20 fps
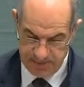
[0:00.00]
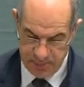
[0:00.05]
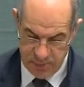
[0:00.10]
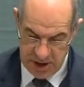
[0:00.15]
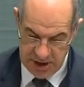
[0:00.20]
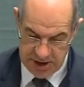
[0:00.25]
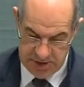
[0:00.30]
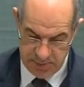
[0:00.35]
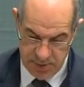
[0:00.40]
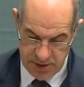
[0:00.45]

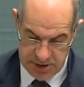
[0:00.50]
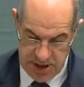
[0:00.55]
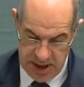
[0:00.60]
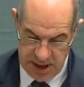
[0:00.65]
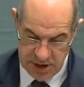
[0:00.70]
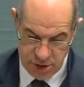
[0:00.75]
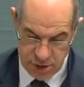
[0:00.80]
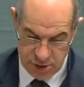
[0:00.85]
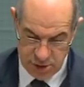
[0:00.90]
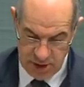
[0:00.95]
Its
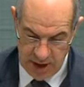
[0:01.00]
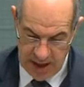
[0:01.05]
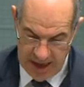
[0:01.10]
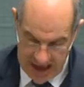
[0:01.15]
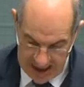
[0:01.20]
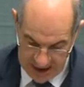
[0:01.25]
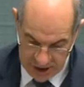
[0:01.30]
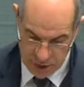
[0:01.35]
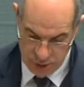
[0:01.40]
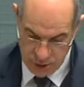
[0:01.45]
potential
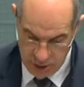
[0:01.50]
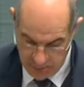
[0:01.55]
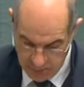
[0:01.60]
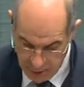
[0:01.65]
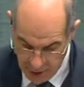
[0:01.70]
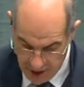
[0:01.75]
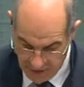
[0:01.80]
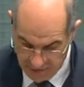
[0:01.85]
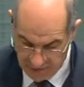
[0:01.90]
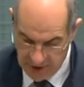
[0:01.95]
extra
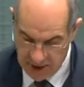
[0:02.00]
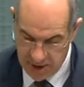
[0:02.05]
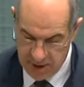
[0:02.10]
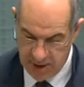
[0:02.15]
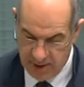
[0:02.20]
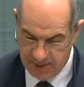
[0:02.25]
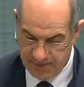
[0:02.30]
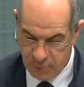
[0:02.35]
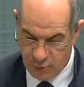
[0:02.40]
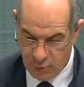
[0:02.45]
profit
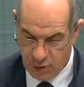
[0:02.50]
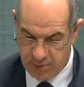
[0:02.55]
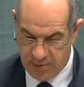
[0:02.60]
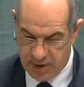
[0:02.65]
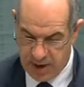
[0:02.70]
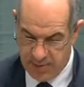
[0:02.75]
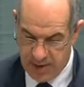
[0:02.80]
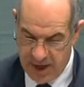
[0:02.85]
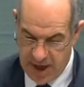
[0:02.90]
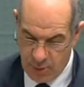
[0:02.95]
would
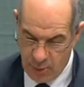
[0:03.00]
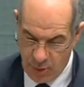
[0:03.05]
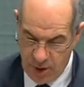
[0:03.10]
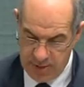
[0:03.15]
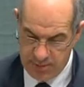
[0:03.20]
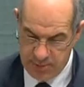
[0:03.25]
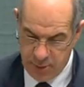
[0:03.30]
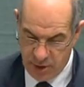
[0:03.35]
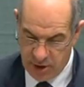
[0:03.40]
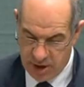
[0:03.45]
be about
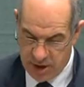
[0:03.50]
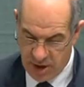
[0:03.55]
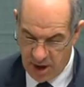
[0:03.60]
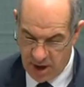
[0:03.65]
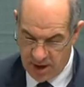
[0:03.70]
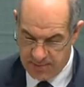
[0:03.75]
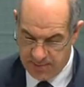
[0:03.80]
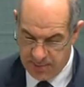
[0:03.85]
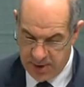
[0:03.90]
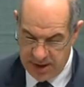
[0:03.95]

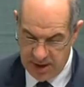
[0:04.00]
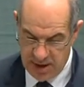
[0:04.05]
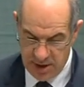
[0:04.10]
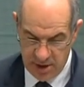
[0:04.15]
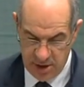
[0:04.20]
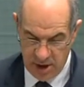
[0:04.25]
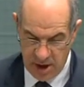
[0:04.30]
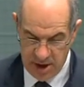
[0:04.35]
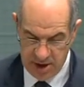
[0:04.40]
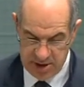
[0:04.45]
$1.9 billion